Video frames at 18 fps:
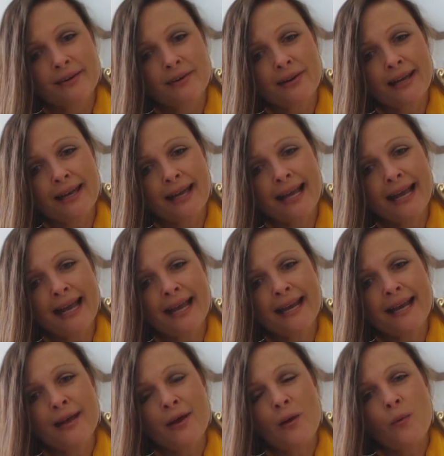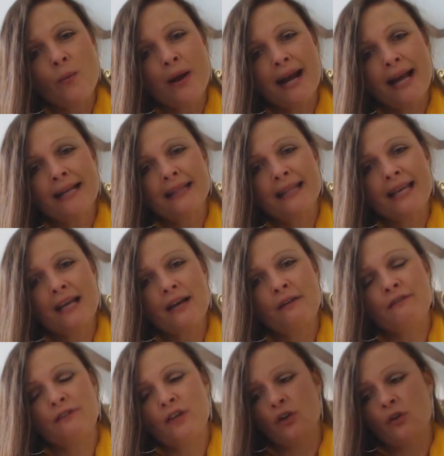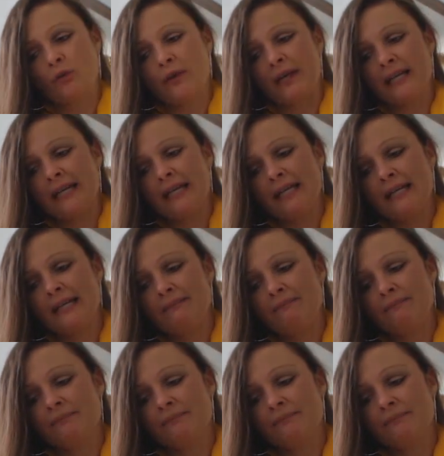Okay, and when I think of green,